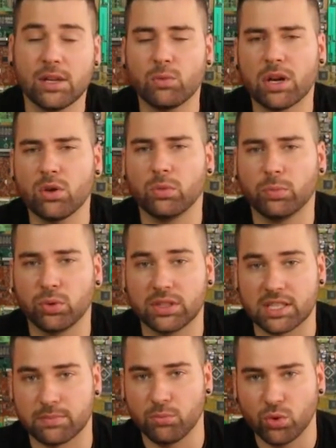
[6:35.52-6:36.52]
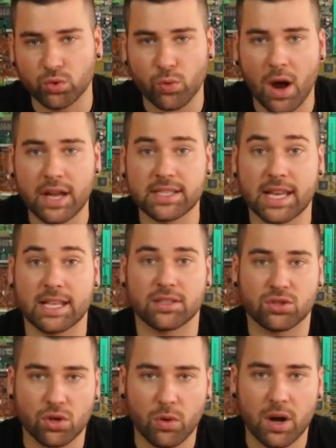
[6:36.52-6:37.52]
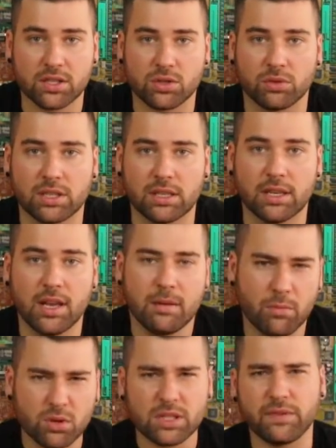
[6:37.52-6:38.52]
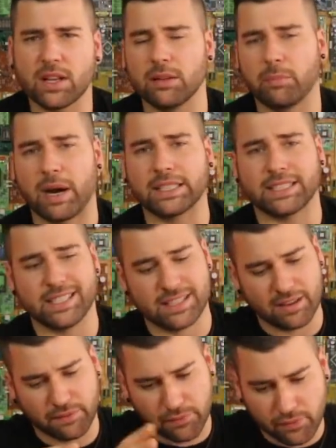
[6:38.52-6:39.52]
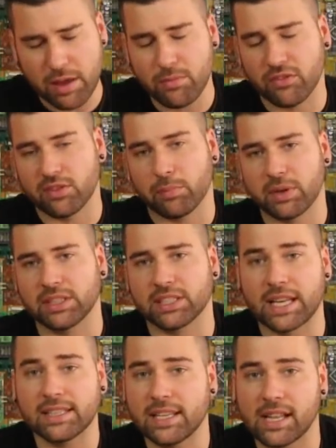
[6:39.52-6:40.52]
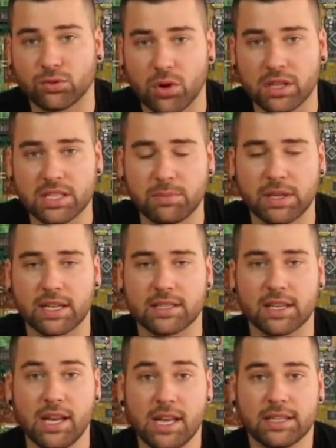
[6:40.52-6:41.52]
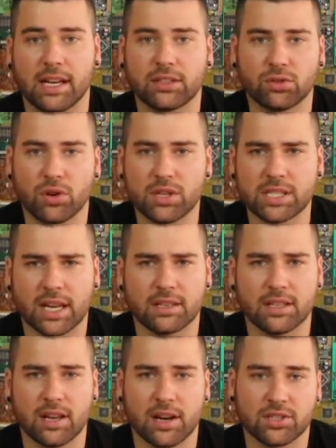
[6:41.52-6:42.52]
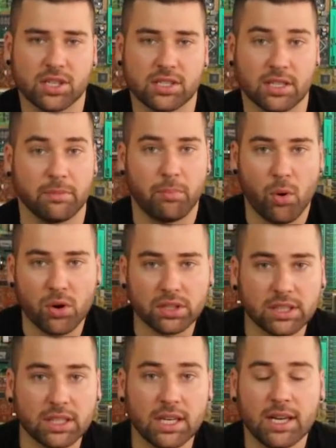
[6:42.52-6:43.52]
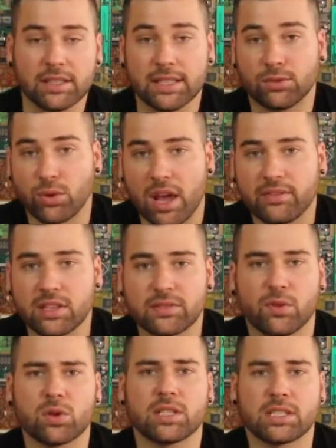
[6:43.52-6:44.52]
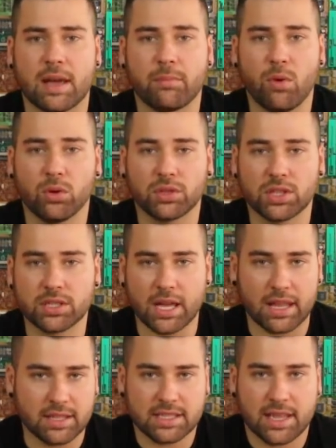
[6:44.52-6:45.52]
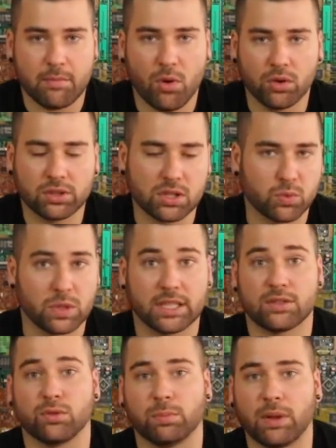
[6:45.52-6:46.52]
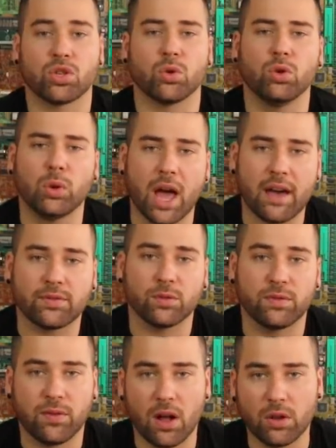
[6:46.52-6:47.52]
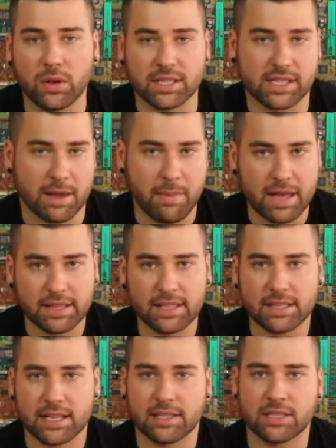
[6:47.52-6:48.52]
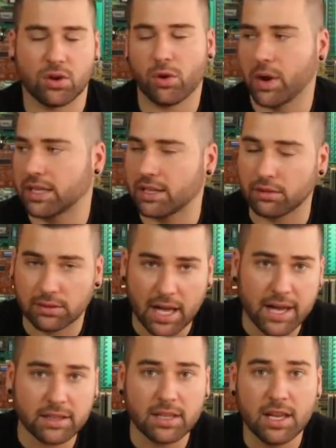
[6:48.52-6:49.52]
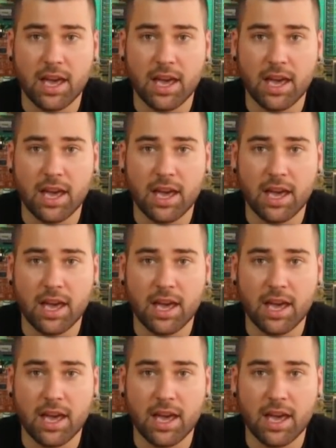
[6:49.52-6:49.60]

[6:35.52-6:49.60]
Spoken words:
think where you will put the smooth rods and so on. So the most difficult part is the frame of the printer, not the electronics, because the electronics are just a board, the drivers for the step motors and the step motors with the supply. So you'll have to follow a schematic that is already online